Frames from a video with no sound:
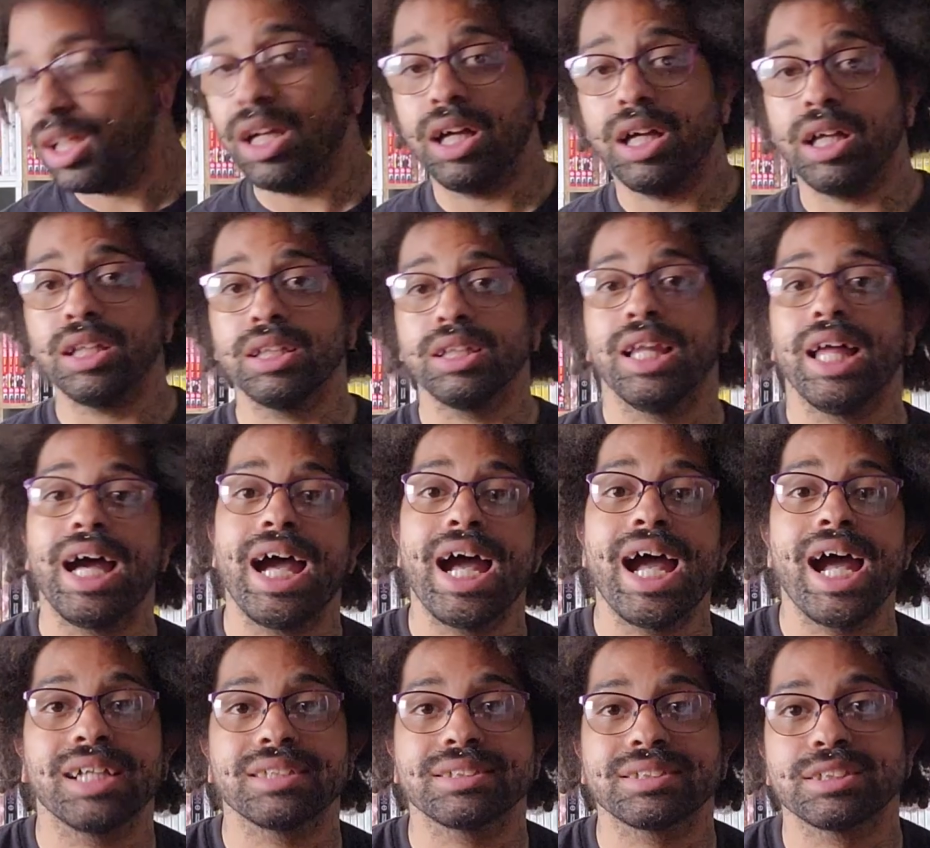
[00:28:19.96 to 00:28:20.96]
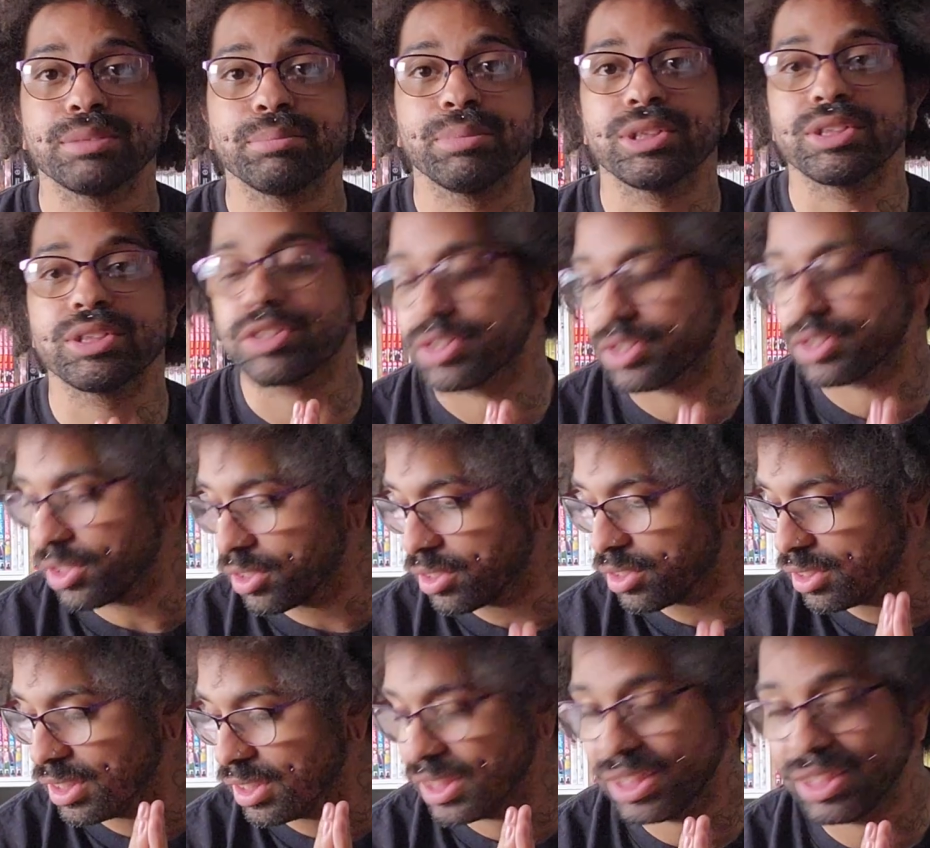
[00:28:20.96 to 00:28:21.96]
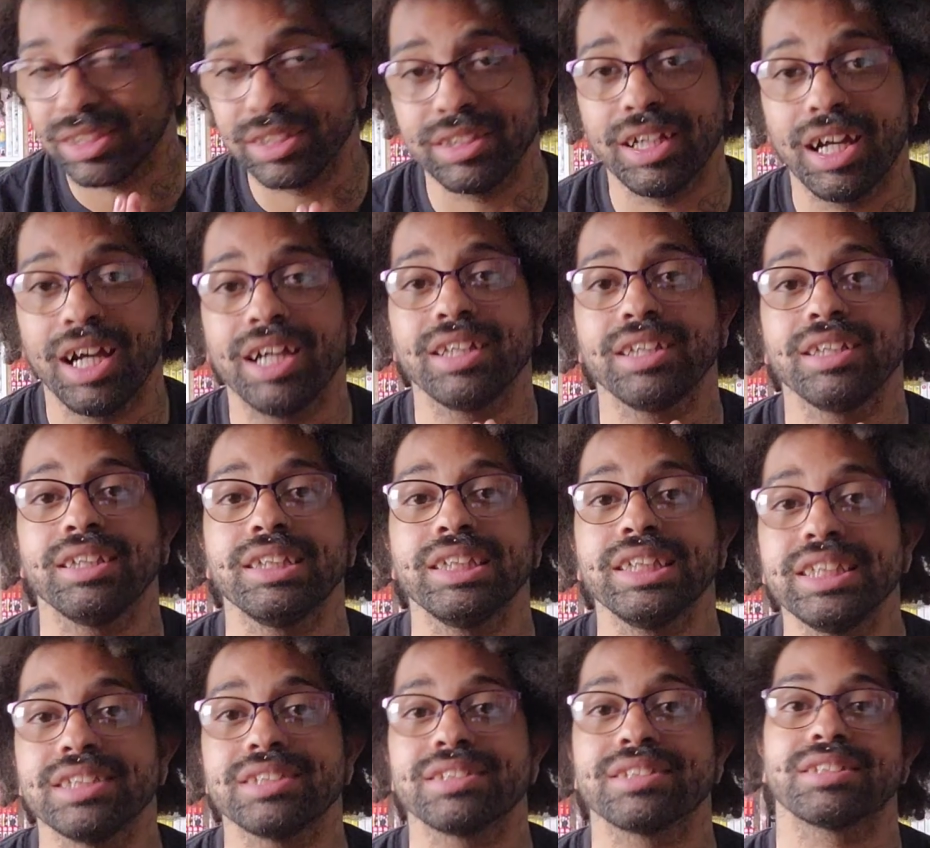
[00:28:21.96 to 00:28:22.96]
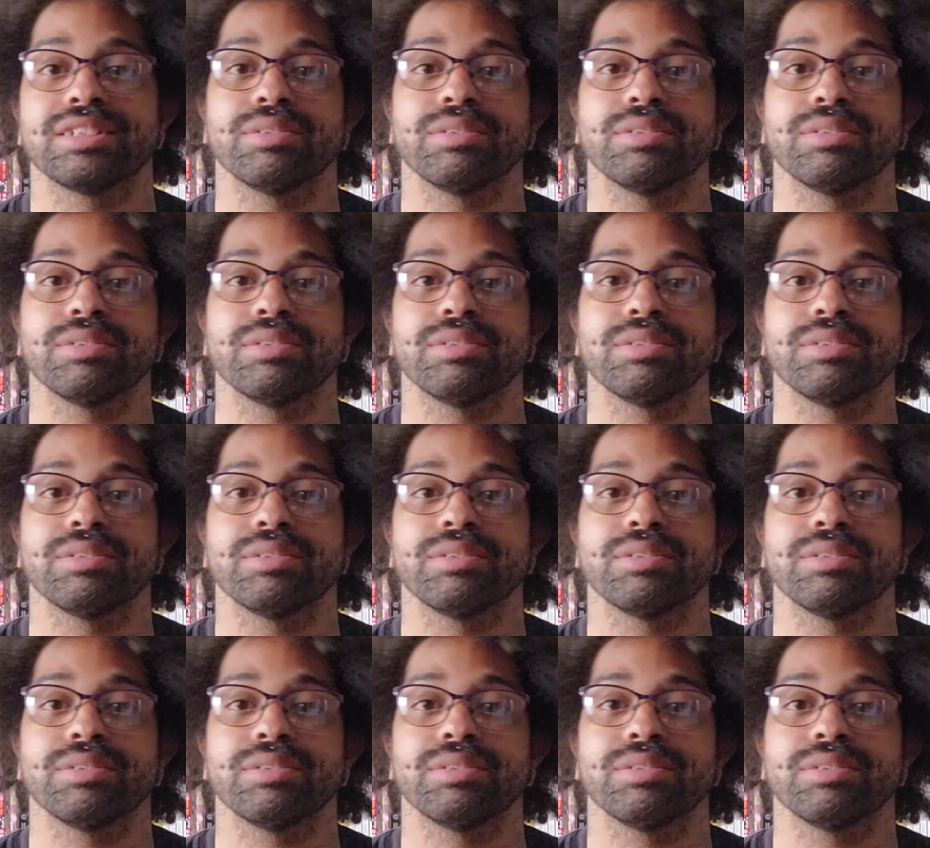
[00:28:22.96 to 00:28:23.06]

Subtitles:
Last, but certainly not least,